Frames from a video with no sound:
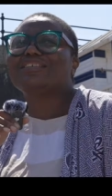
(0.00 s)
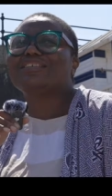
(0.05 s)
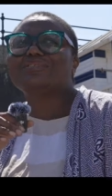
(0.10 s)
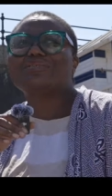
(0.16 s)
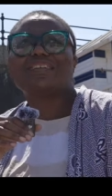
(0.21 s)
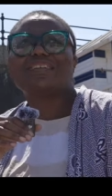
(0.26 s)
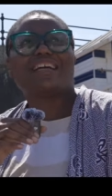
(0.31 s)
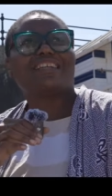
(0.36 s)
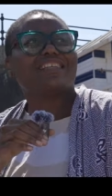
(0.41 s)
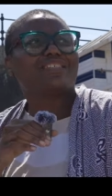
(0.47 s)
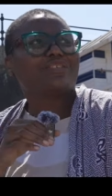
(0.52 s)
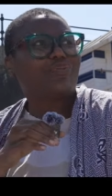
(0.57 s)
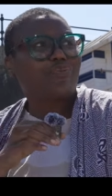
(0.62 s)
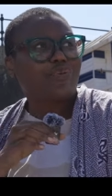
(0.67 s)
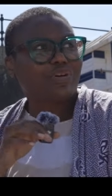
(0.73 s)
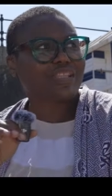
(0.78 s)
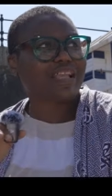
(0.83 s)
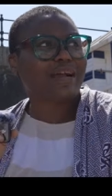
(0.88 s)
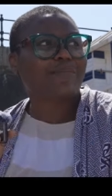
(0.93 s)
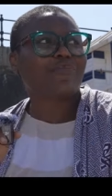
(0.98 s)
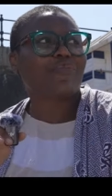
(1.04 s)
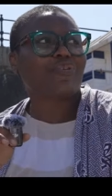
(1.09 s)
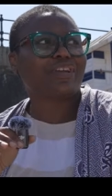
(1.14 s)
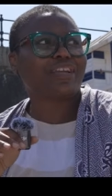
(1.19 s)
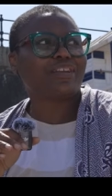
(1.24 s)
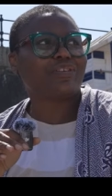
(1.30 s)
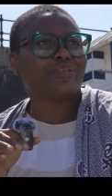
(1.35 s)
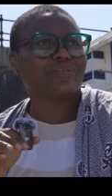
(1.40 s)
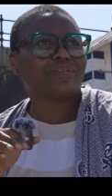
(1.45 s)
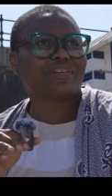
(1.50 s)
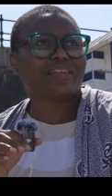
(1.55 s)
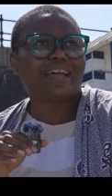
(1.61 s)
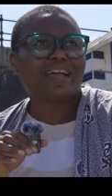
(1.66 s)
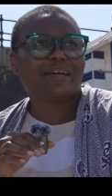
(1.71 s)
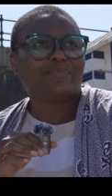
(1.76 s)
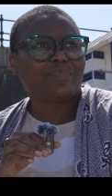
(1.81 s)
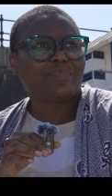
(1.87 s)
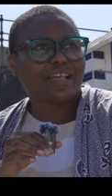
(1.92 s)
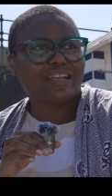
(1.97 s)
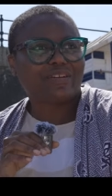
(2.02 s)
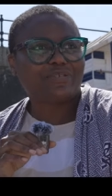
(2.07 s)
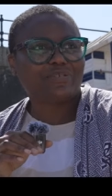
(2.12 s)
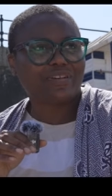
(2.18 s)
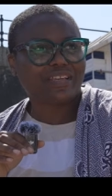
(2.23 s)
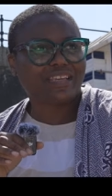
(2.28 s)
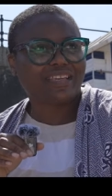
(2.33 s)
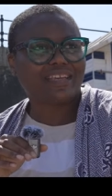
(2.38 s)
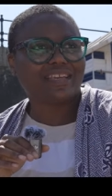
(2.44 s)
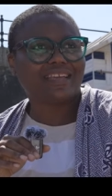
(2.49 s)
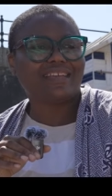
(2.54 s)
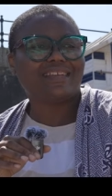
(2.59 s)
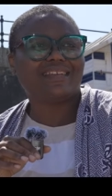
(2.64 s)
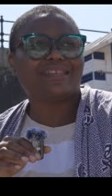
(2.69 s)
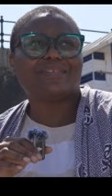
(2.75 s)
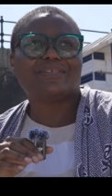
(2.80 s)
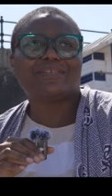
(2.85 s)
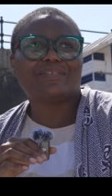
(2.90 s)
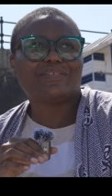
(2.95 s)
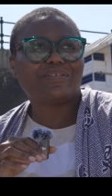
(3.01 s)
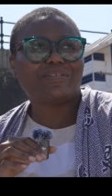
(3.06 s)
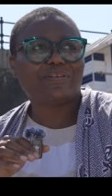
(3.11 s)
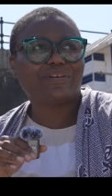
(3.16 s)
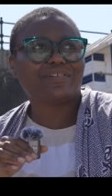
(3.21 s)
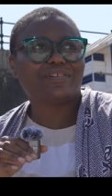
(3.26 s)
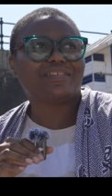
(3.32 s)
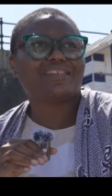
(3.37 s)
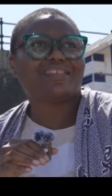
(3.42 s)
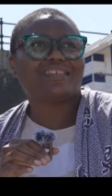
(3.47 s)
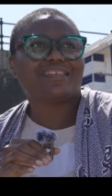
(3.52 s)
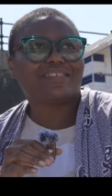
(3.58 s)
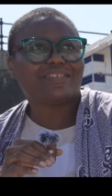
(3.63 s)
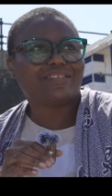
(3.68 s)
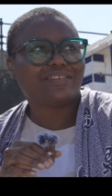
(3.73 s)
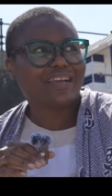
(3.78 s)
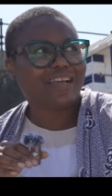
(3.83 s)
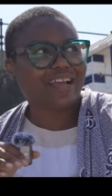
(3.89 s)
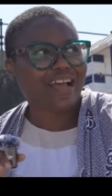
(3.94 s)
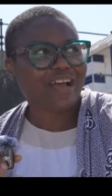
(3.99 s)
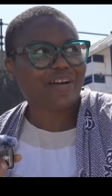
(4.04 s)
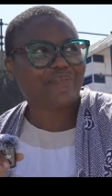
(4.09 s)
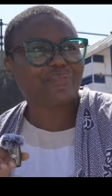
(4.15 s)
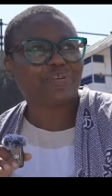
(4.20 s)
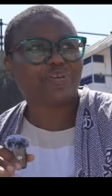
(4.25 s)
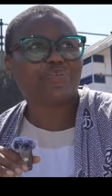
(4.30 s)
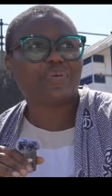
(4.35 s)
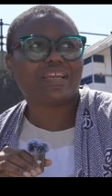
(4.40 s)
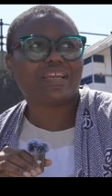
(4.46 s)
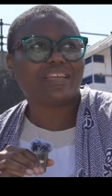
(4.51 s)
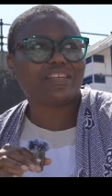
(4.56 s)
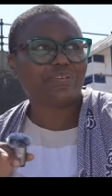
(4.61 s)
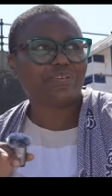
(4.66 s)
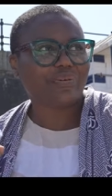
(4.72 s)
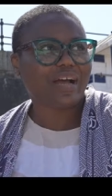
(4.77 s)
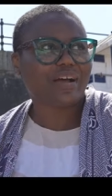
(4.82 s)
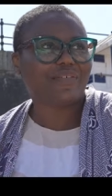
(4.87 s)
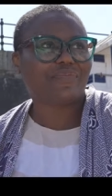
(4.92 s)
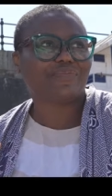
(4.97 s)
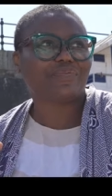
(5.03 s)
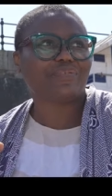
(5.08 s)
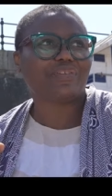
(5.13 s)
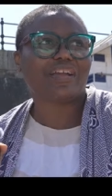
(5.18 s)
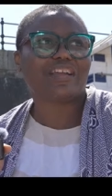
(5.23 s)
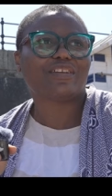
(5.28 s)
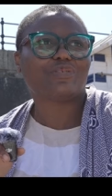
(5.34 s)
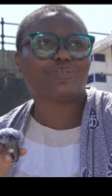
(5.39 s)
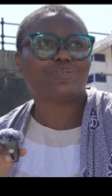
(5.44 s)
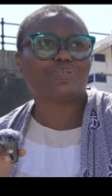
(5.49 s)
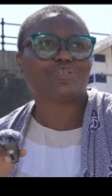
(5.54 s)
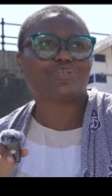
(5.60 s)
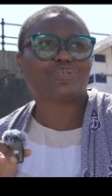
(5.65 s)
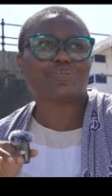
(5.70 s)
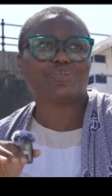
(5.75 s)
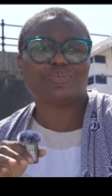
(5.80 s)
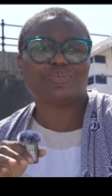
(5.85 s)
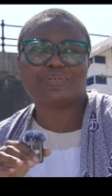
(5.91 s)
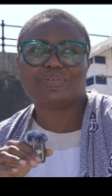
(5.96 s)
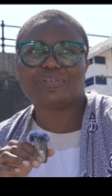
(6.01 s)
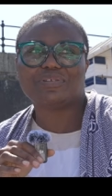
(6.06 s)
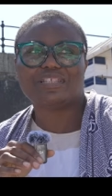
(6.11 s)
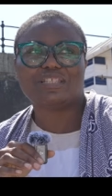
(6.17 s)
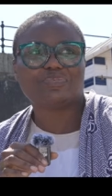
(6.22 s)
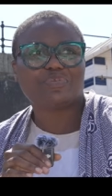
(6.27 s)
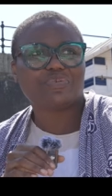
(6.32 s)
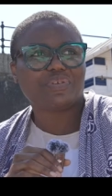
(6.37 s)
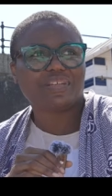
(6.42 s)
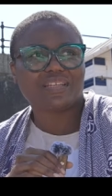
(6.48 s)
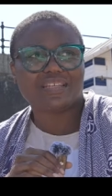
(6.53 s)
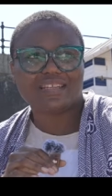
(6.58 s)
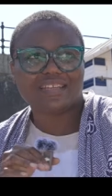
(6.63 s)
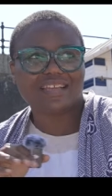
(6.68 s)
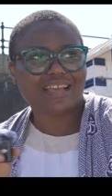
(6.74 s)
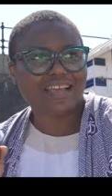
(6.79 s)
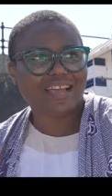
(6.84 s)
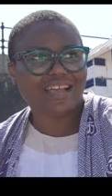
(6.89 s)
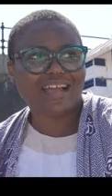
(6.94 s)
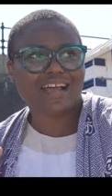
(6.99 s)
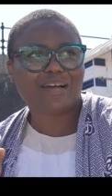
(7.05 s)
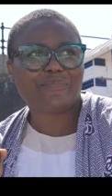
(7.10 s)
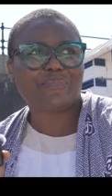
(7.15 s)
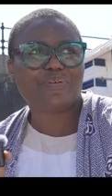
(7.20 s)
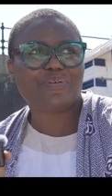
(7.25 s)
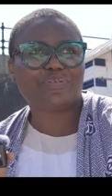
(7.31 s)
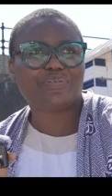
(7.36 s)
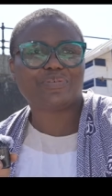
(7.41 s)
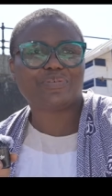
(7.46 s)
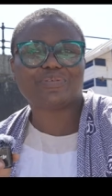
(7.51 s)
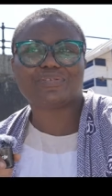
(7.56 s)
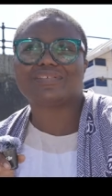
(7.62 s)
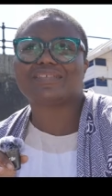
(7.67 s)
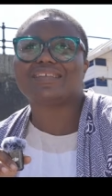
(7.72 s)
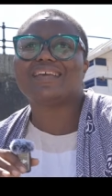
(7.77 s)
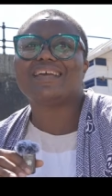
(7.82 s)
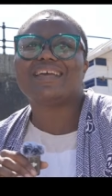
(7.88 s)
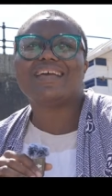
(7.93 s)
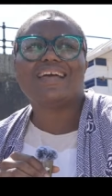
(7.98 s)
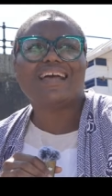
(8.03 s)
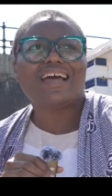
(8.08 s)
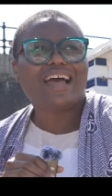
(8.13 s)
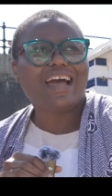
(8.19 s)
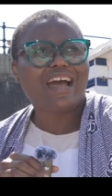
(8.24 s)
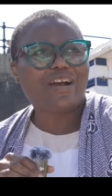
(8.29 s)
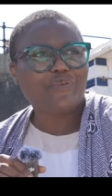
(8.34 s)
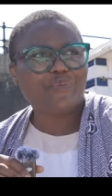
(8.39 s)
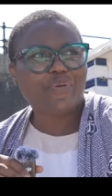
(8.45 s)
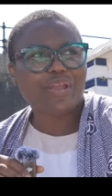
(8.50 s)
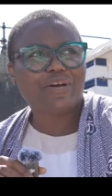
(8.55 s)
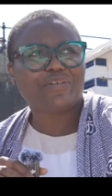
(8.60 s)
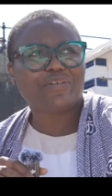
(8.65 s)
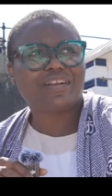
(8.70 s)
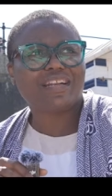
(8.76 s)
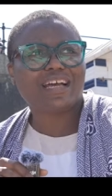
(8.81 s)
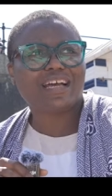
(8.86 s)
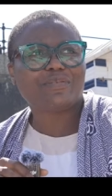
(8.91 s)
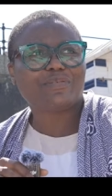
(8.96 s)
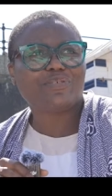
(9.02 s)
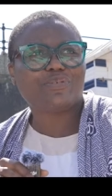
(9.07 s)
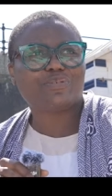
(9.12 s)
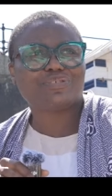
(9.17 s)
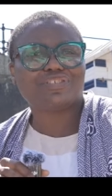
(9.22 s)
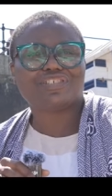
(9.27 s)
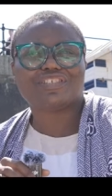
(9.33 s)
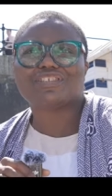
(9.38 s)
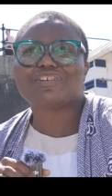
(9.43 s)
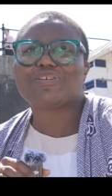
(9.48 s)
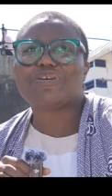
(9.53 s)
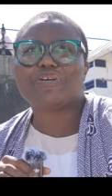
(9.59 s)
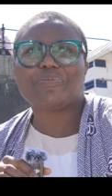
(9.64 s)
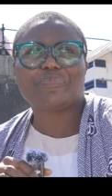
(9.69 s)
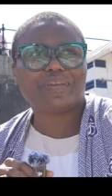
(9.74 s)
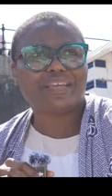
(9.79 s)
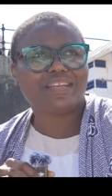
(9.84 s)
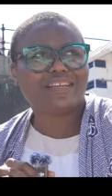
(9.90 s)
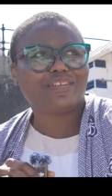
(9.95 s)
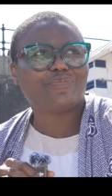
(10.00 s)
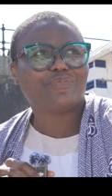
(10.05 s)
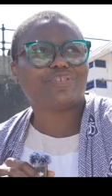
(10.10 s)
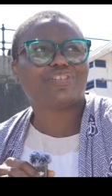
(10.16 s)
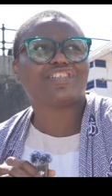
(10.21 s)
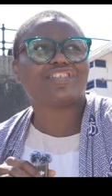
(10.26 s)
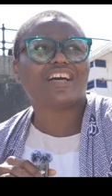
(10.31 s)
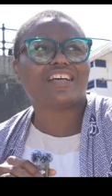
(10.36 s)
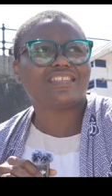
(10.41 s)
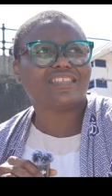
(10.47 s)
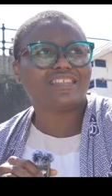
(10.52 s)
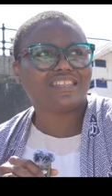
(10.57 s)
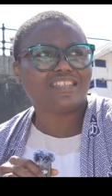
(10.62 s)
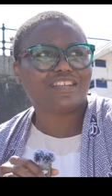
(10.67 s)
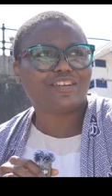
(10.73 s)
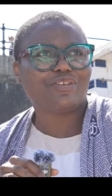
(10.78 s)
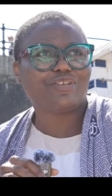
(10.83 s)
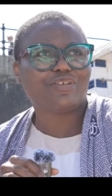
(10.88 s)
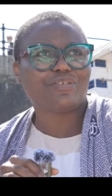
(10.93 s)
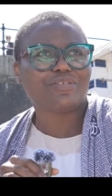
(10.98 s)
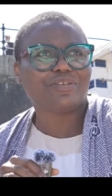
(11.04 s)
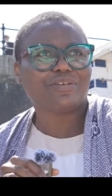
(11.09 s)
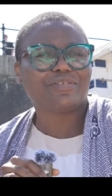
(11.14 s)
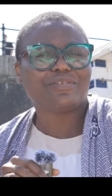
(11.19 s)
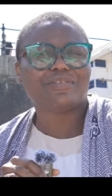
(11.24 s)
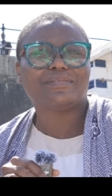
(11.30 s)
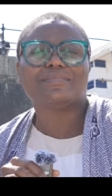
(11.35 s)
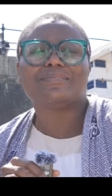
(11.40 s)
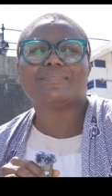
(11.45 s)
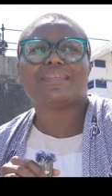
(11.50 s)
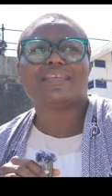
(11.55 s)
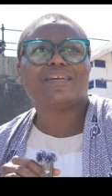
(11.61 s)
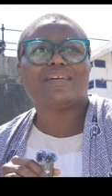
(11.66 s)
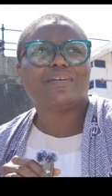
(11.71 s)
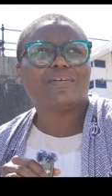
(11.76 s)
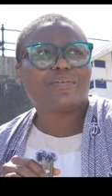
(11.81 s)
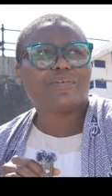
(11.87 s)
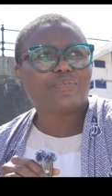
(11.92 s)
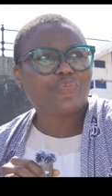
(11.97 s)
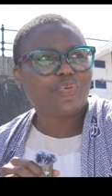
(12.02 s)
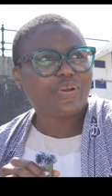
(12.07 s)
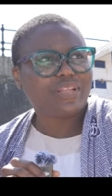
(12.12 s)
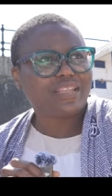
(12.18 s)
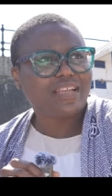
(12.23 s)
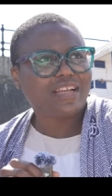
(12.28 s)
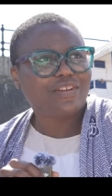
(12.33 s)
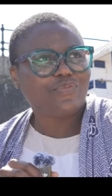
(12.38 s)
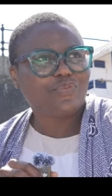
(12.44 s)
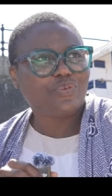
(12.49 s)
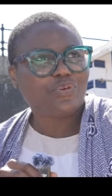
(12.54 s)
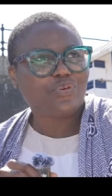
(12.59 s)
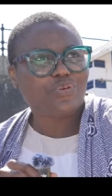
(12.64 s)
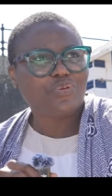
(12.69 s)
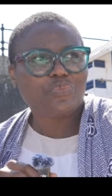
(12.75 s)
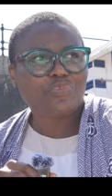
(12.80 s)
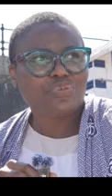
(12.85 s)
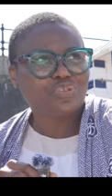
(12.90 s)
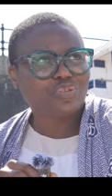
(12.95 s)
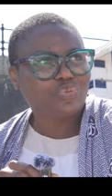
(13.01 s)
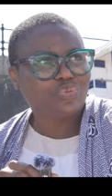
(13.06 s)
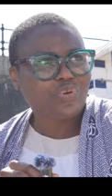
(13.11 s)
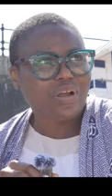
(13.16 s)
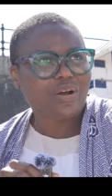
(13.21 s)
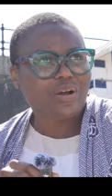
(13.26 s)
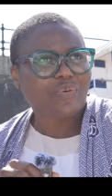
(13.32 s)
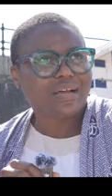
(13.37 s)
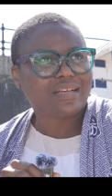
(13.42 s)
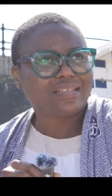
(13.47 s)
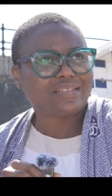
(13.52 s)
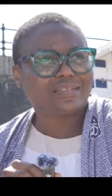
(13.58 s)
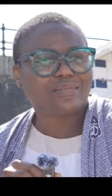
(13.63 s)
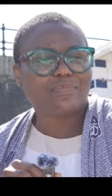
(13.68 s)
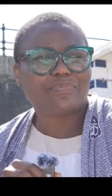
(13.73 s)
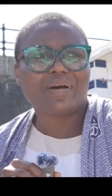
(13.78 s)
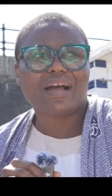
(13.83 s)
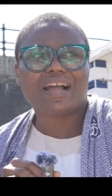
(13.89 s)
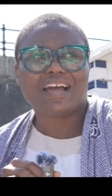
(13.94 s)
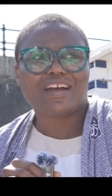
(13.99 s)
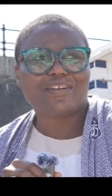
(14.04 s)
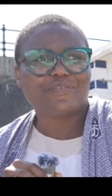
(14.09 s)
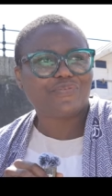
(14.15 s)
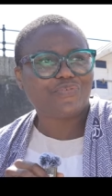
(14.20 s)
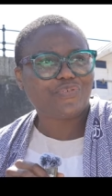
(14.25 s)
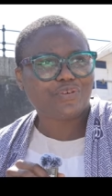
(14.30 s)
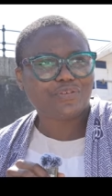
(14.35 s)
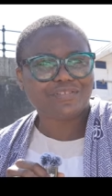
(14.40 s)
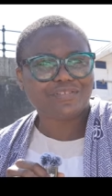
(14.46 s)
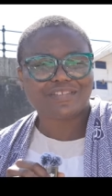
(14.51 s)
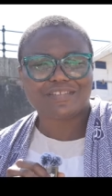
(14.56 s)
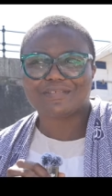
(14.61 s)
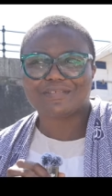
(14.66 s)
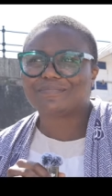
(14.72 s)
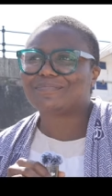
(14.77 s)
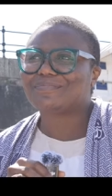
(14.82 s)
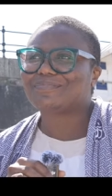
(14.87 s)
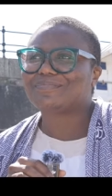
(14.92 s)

So that is what I'm working on. I'm like, okay, Lord, have your way. You're in control. Holy Spirit, I'm all yours. And we are on that coach coming. We transit in London. Waited for almost 2 hours back and forth.